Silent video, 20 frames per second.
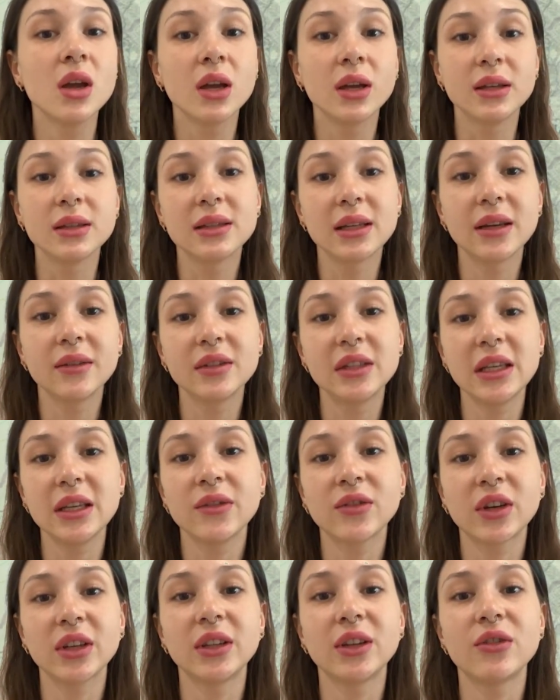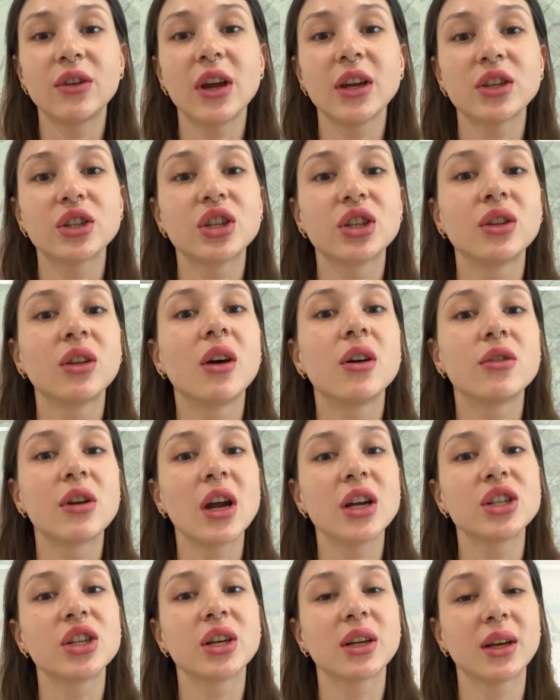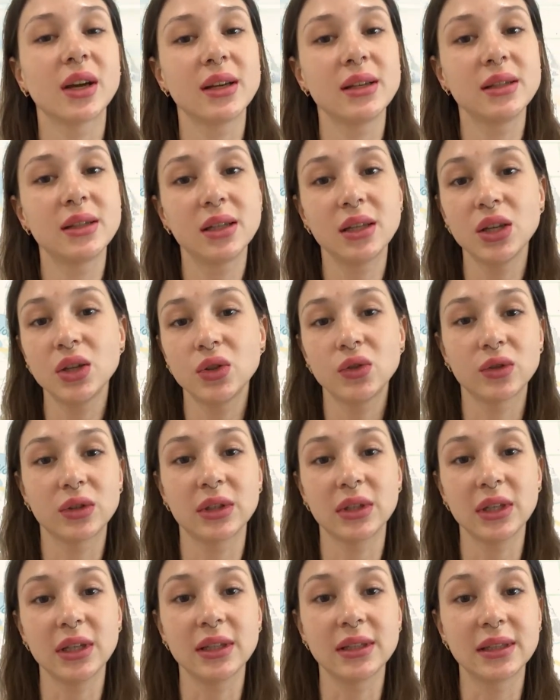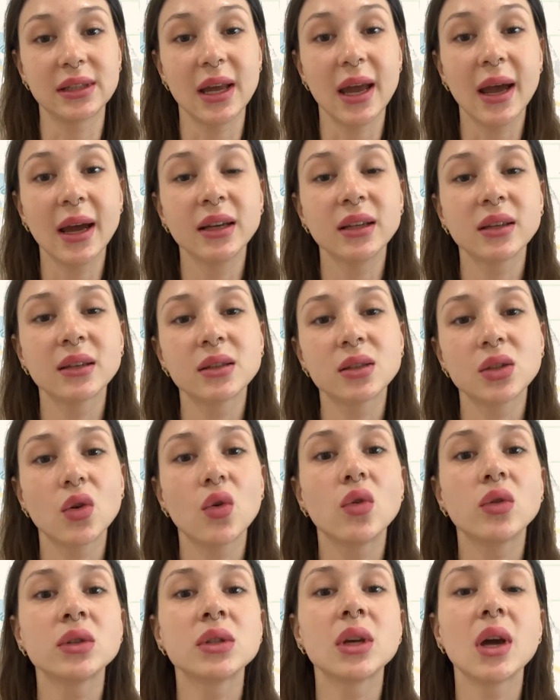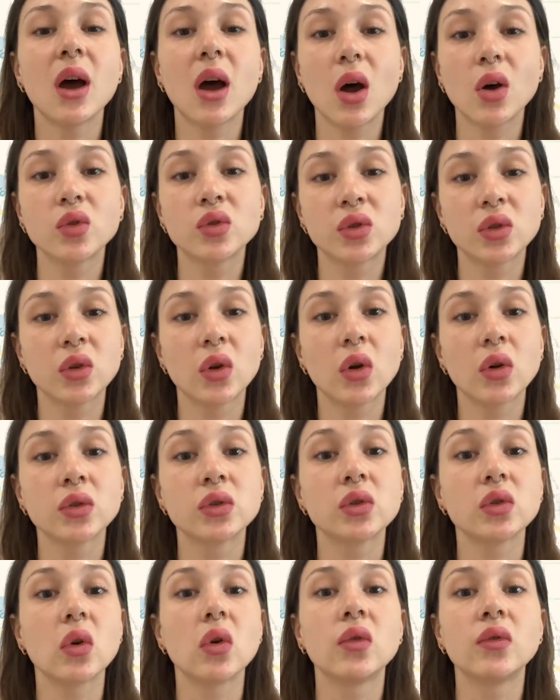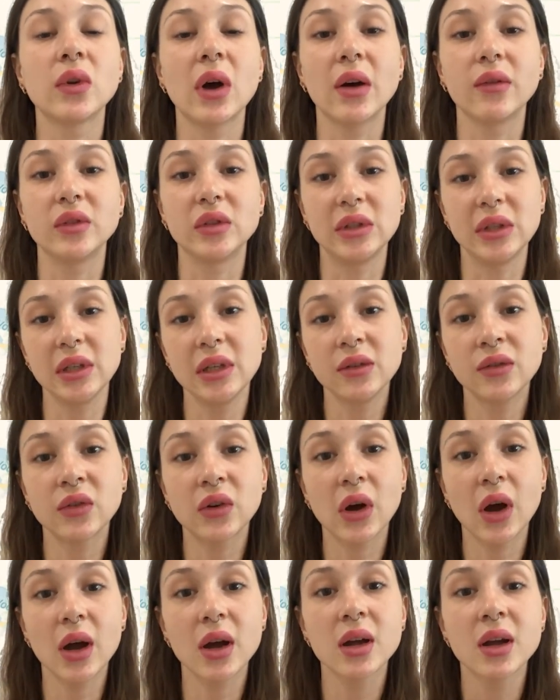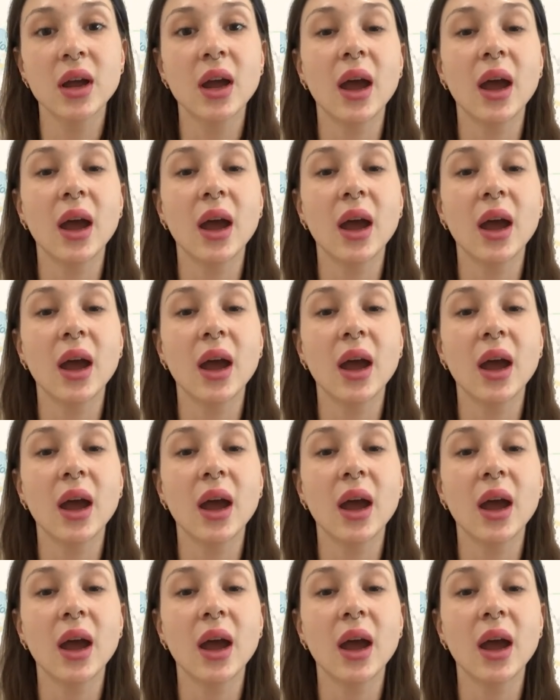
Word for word: In the Avdiivka direction, Russia continues its attacks on the outskirts of Avdiivka